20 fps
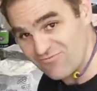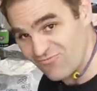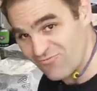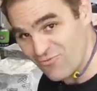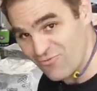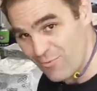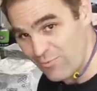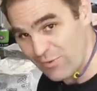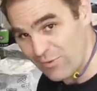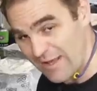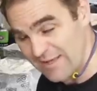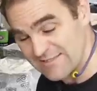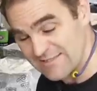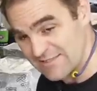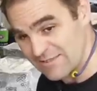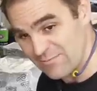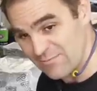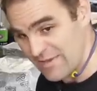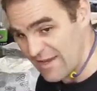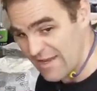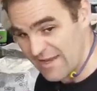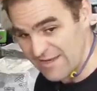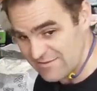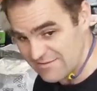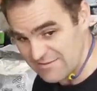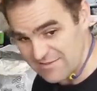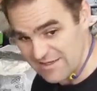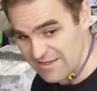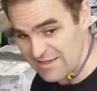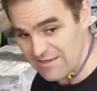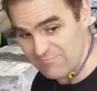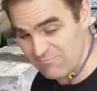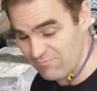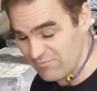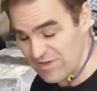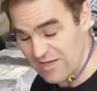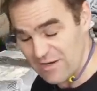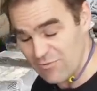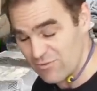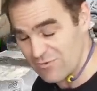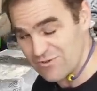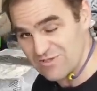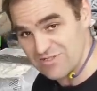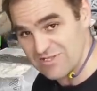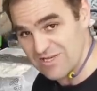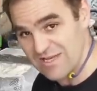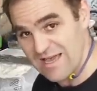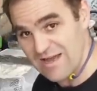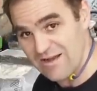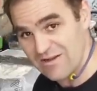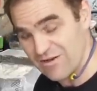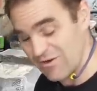replace them, and yeah, we'll just see how it